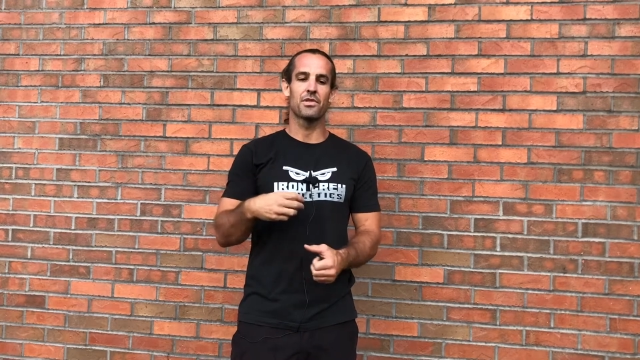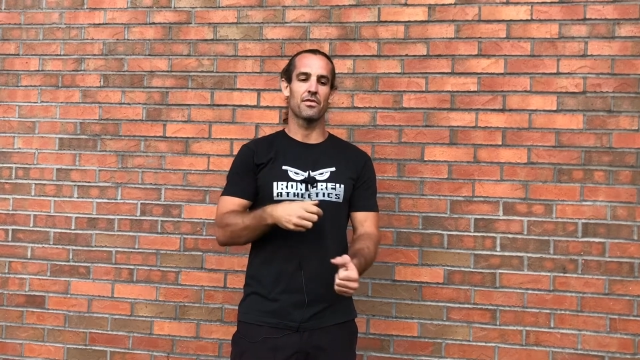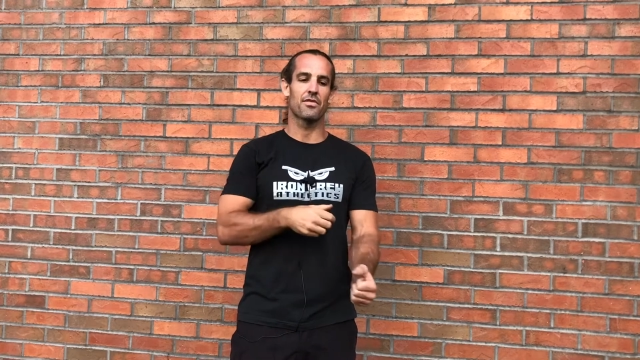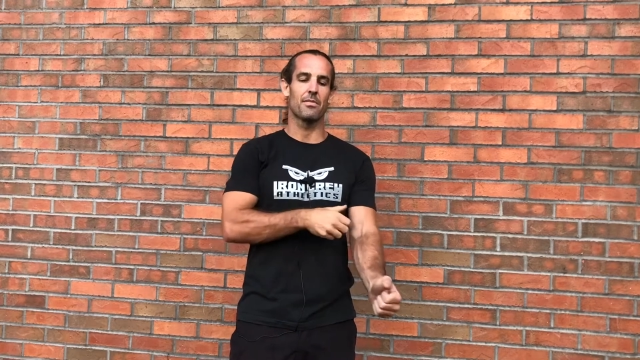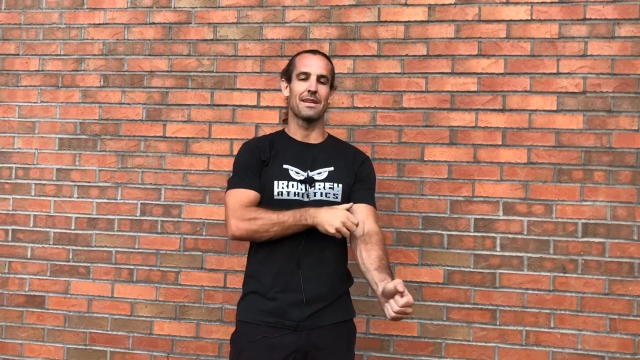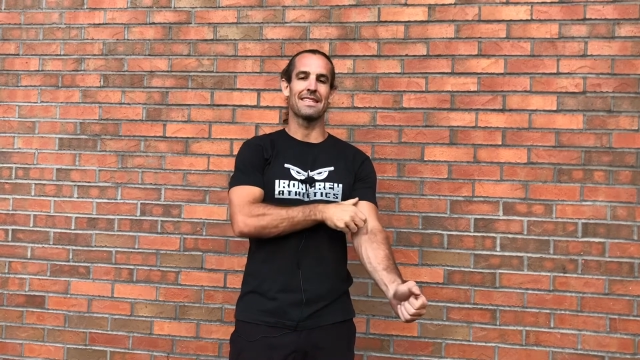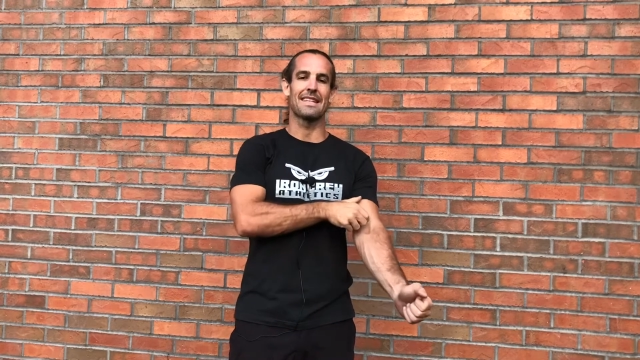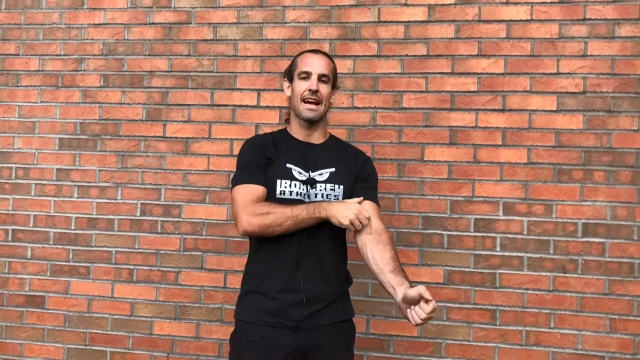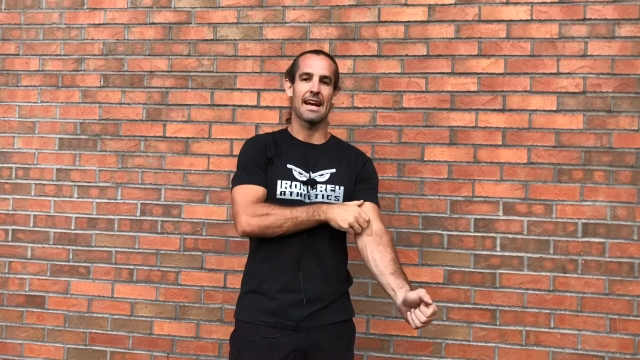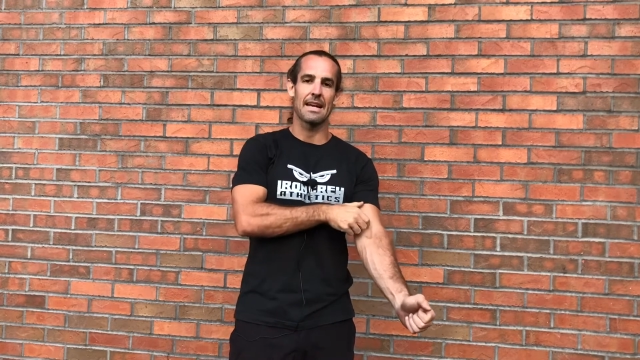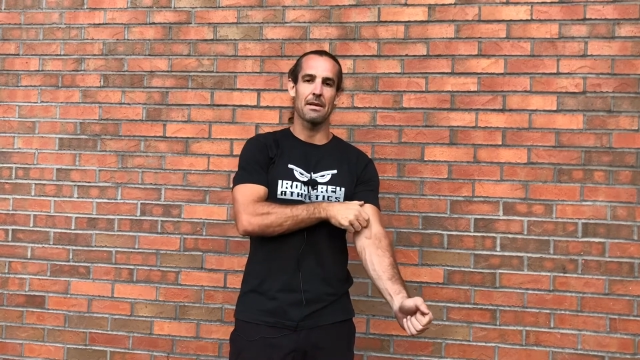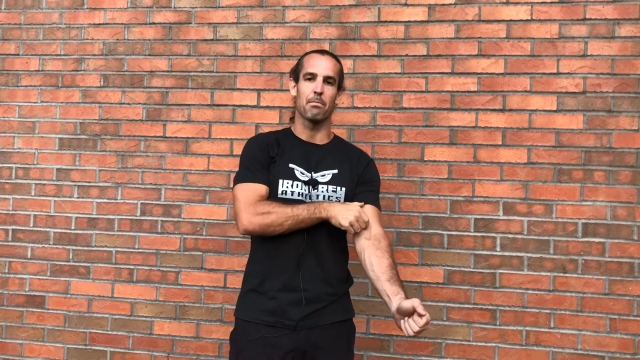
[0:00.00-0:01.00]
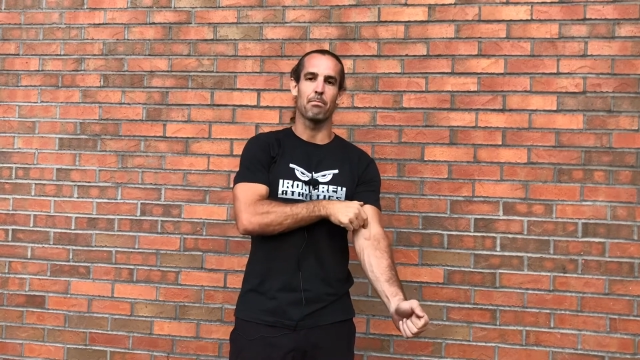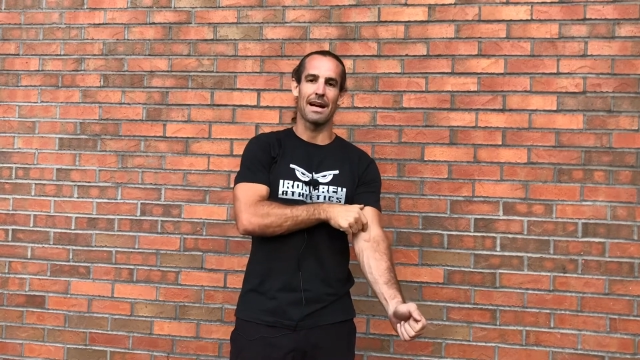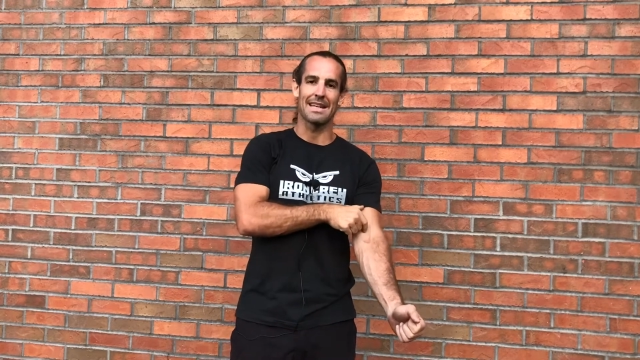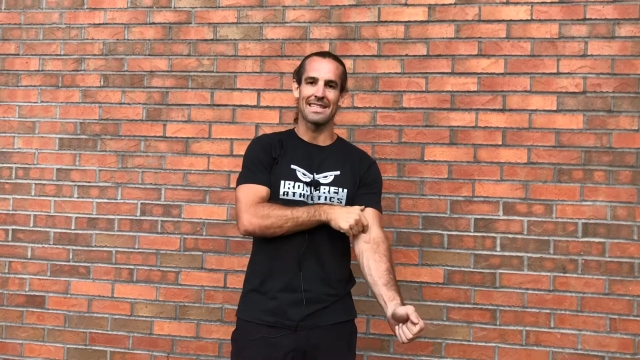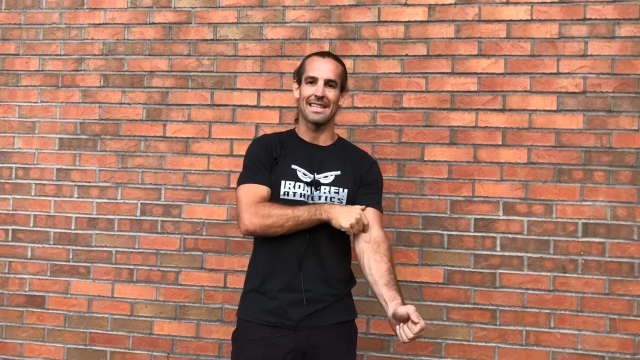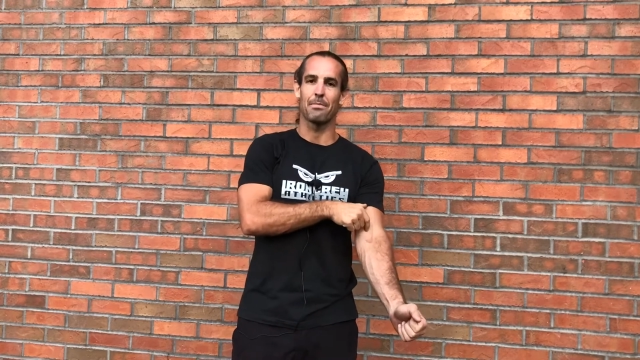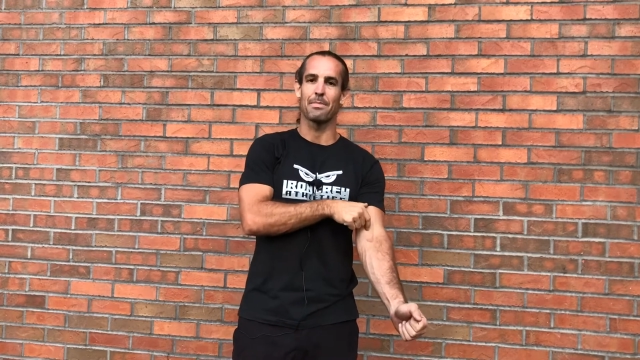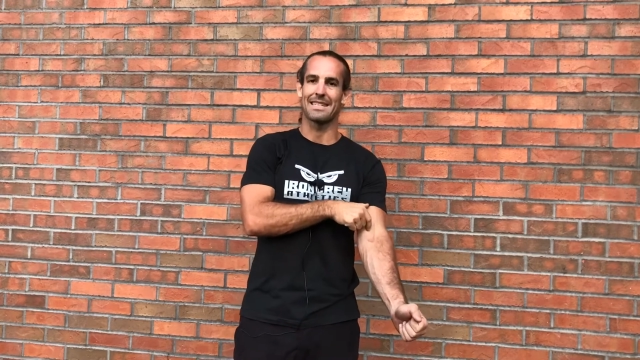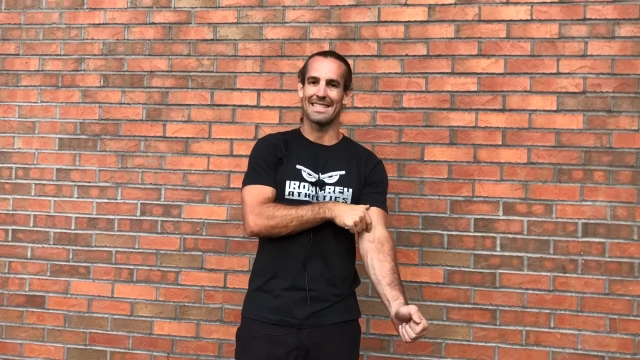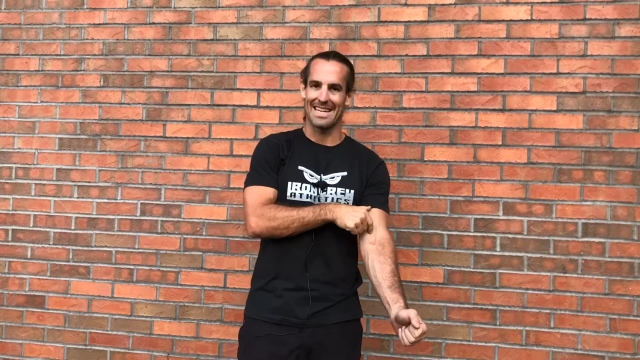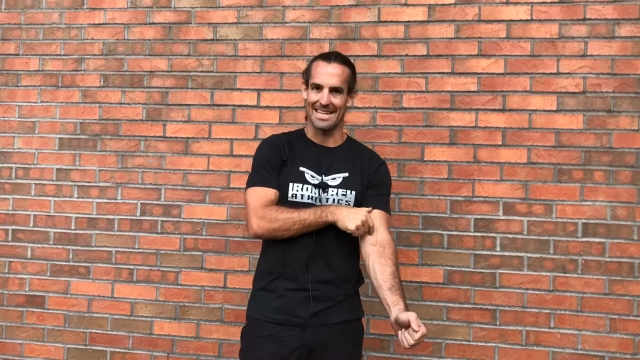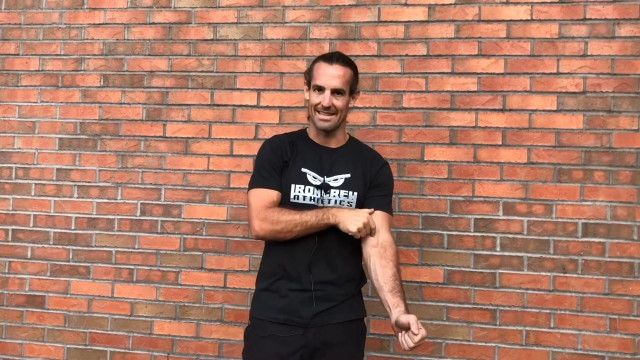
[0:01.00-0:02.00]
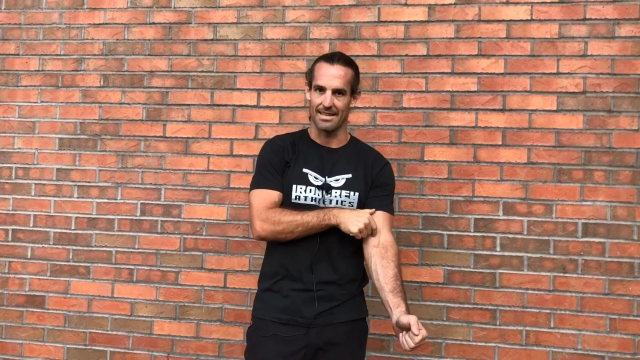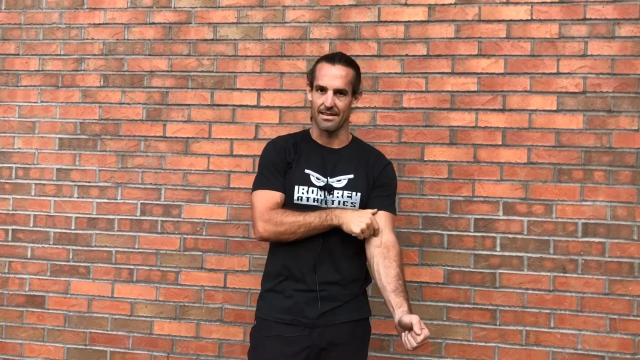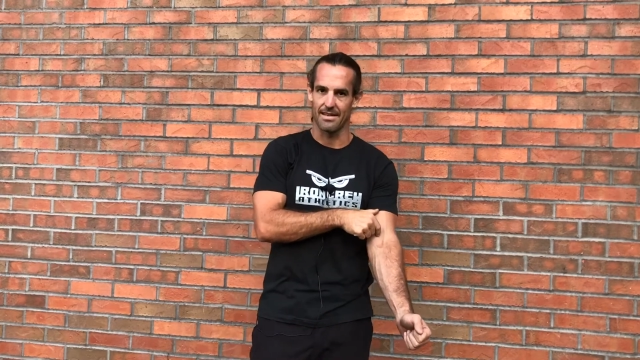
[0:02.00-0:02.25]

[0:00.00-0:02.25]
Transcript: from a tight bicep tendon.